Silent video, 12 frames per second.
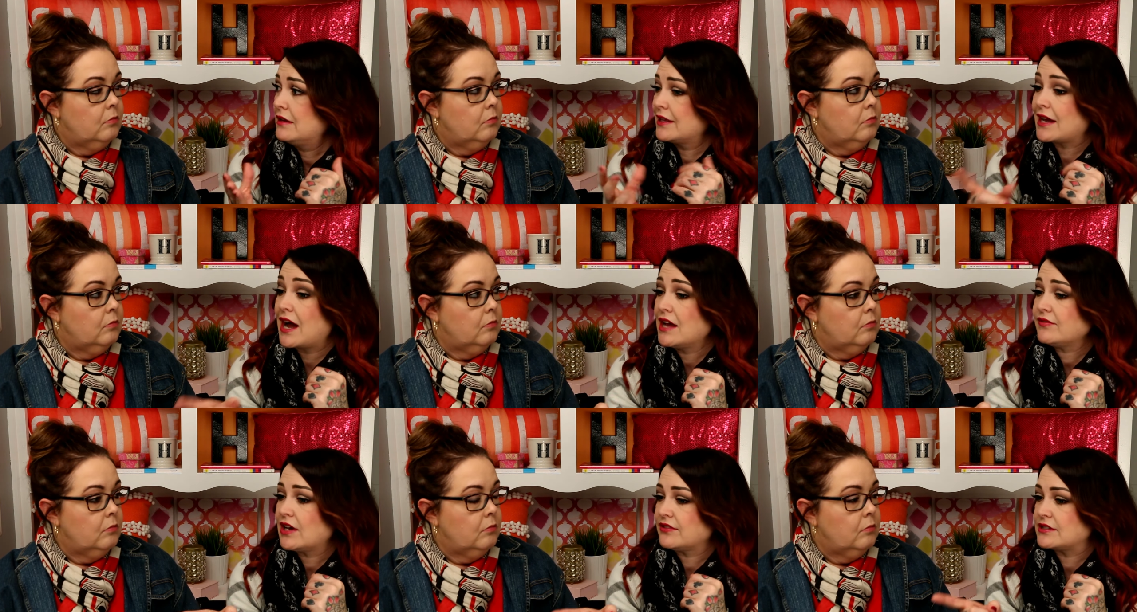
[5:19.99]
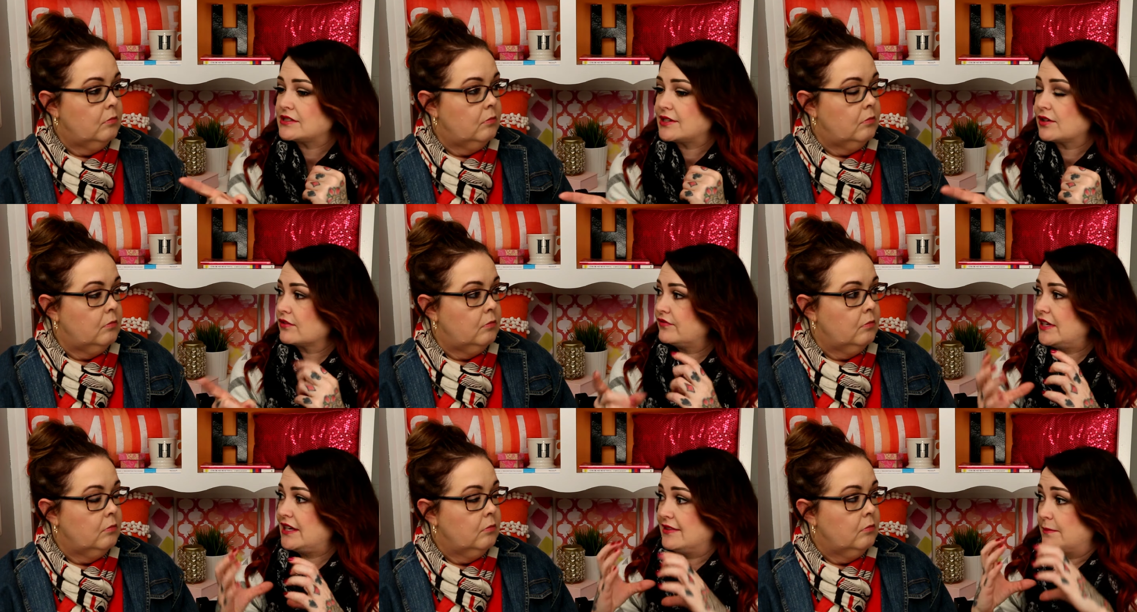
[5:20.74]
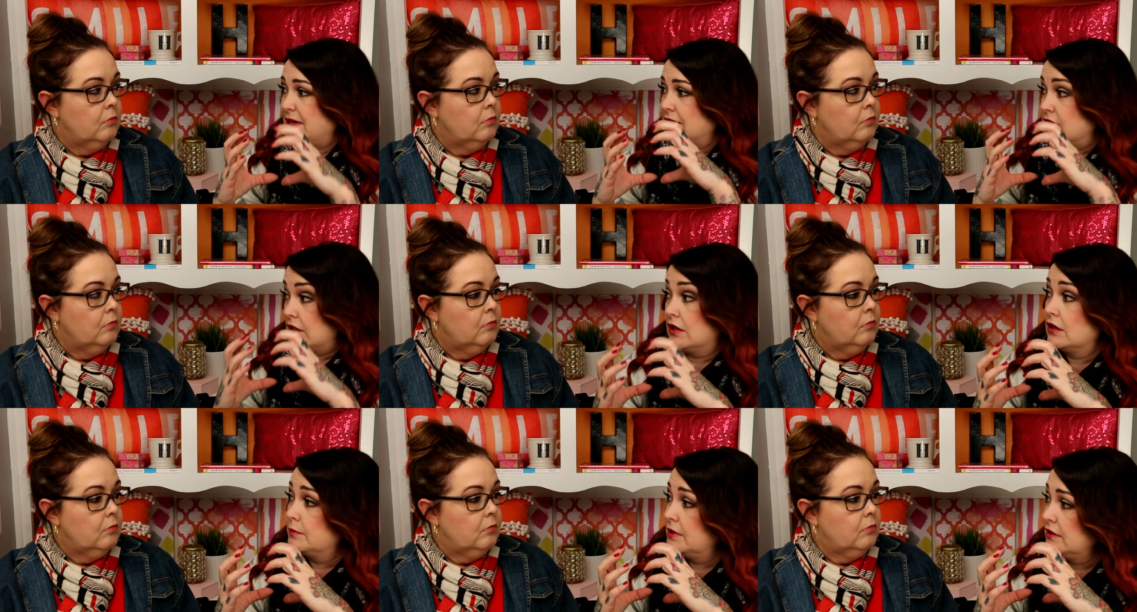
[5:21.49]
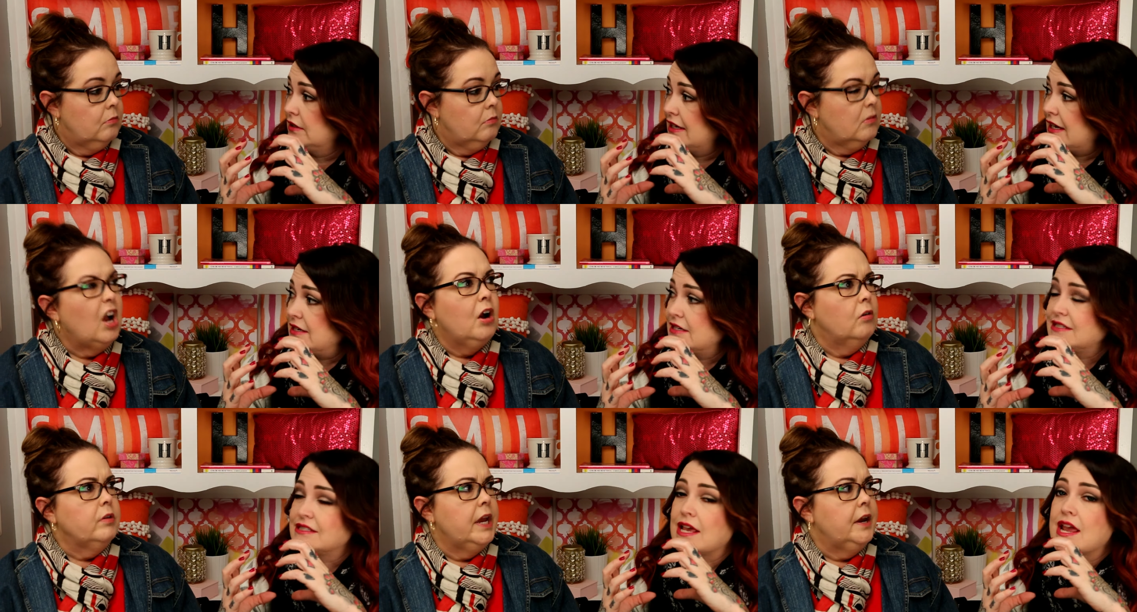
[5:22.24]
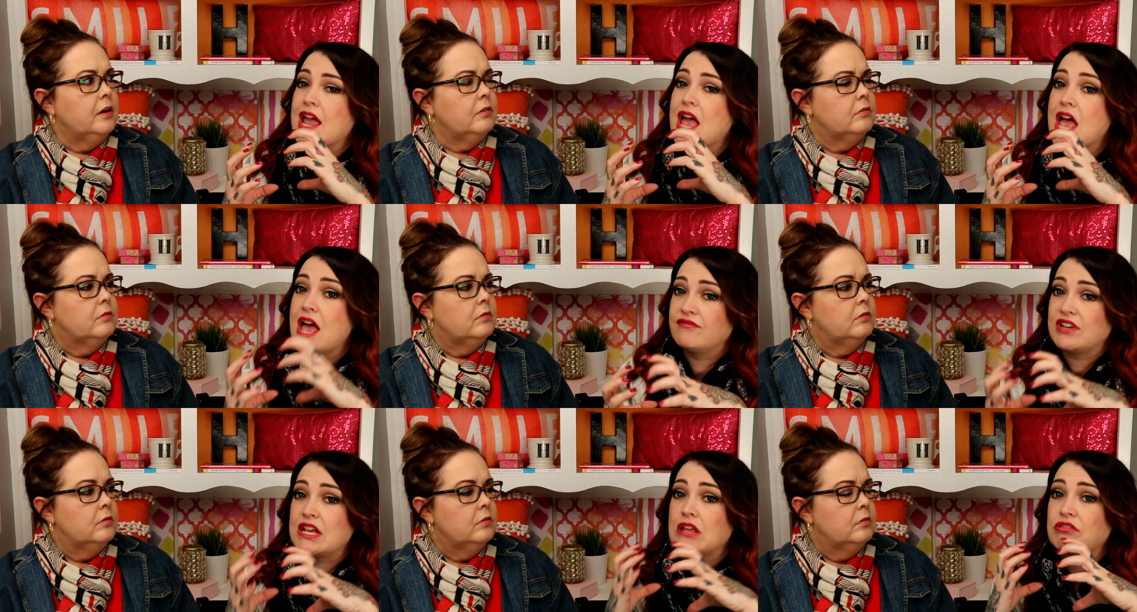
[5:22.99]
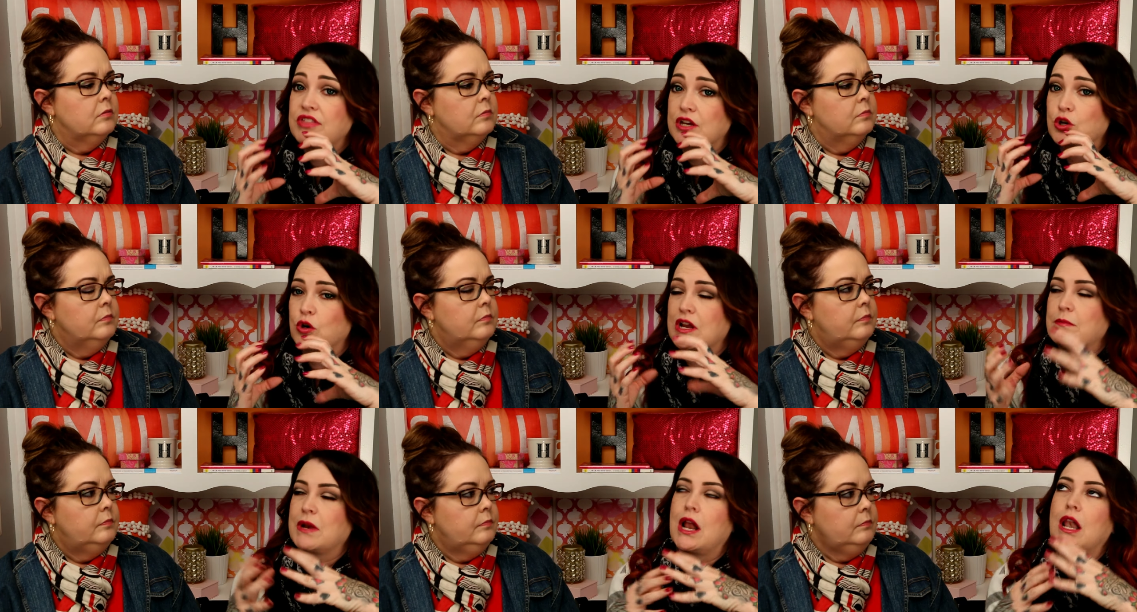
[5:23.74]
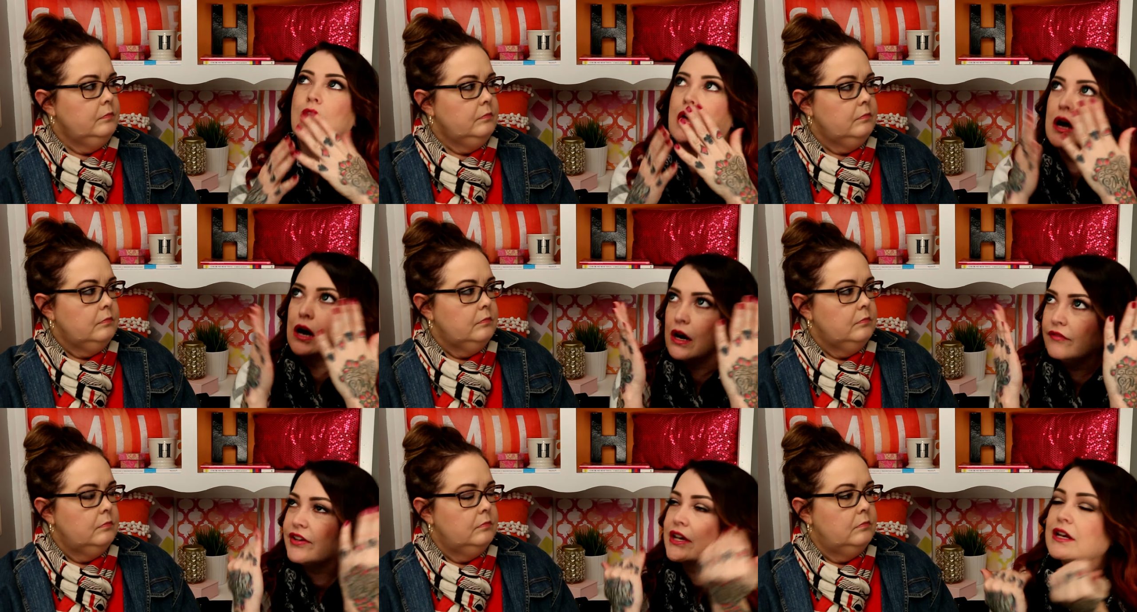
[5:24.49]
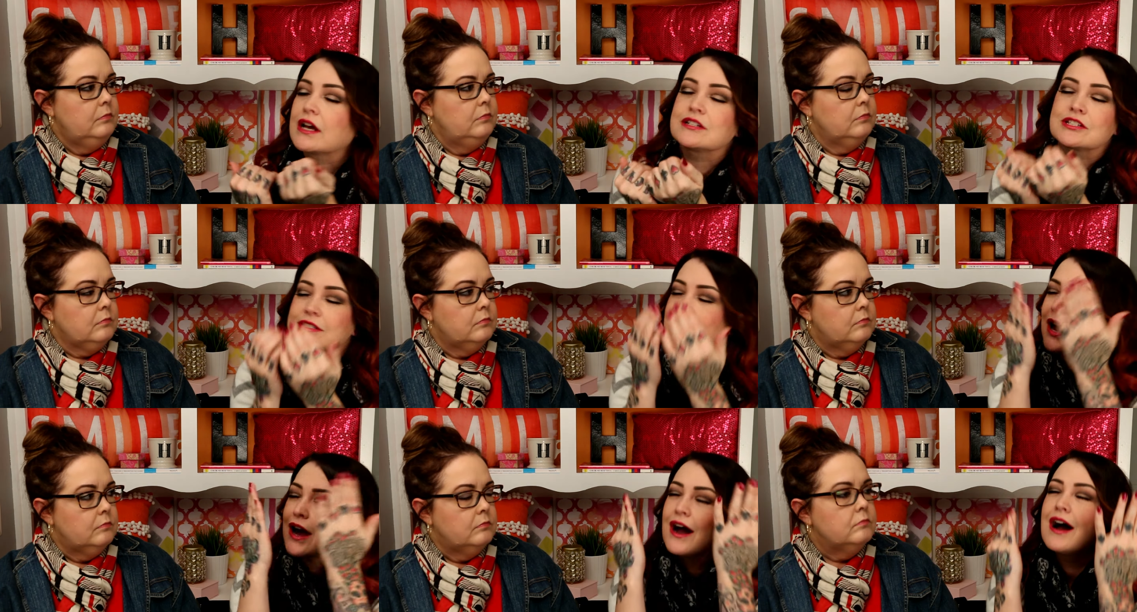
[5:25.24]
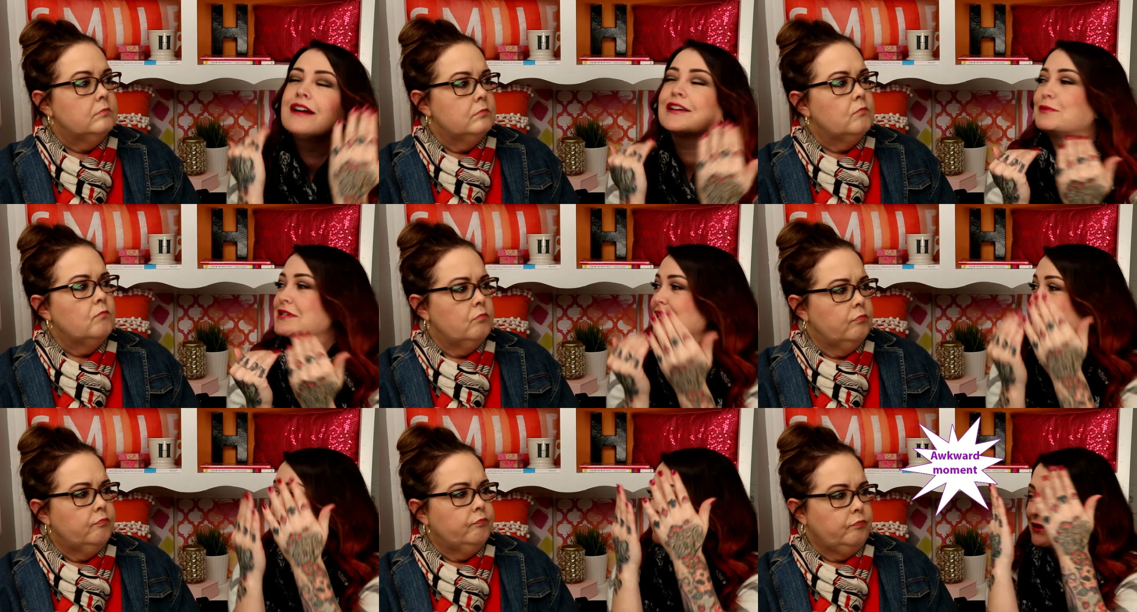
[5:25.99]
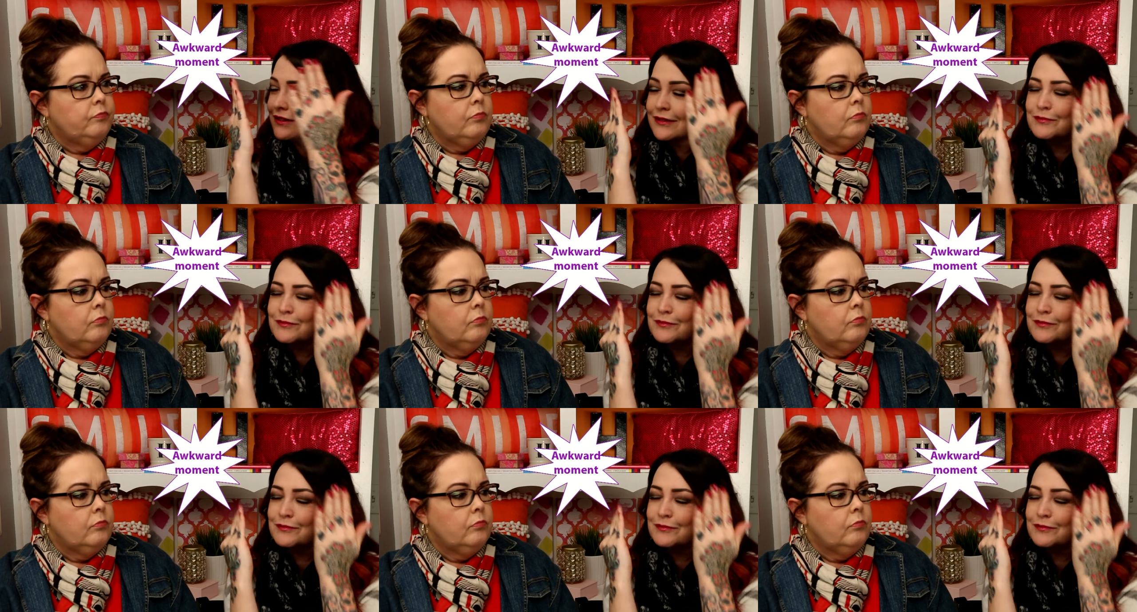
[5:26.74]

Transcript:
Speaker 1: Like, I've got the CeraVe in the big tub, and oh, it is yeah. a heavy, thick cream, and I love it. I just, can we take a moment?